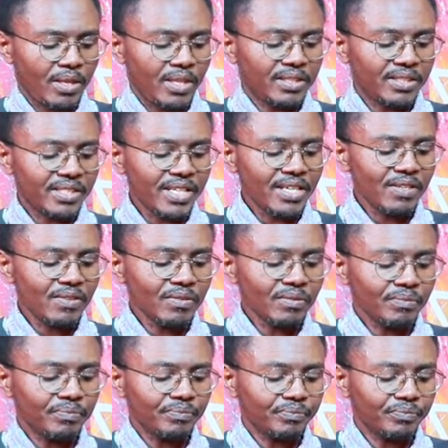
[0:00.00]
Still,
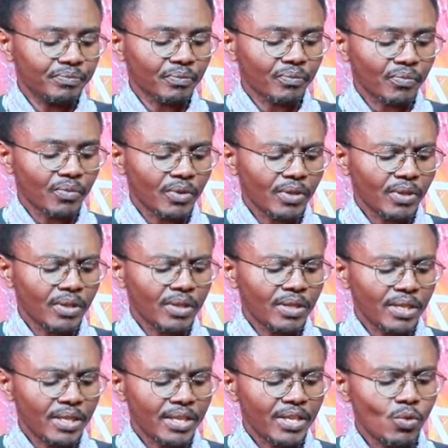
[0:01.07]

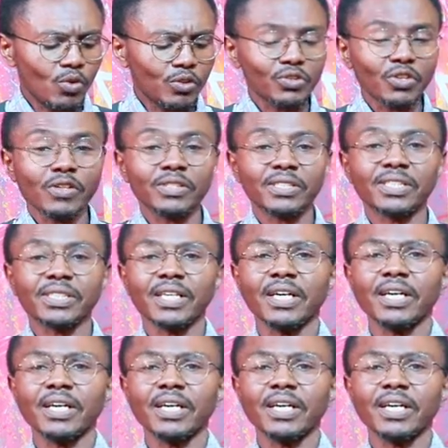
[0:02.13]
he was not